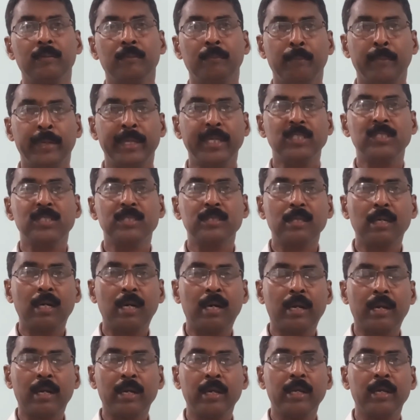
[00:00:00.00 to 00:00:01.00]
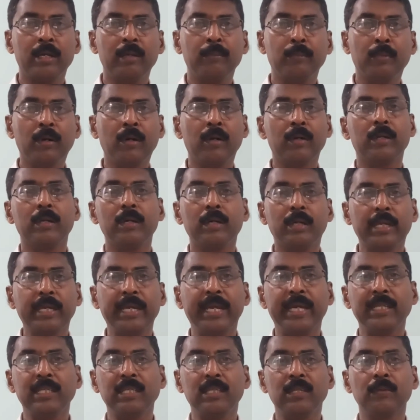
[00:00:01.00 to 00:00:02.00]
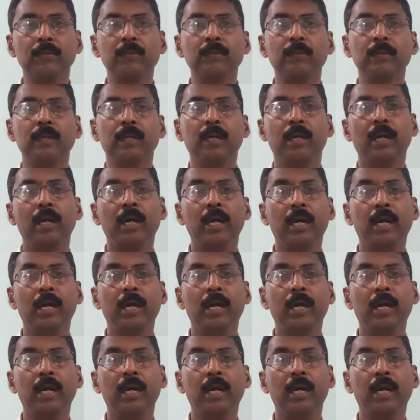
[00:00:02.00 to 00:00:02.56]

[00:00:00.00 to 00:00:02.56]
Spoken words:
makes RNA more reactive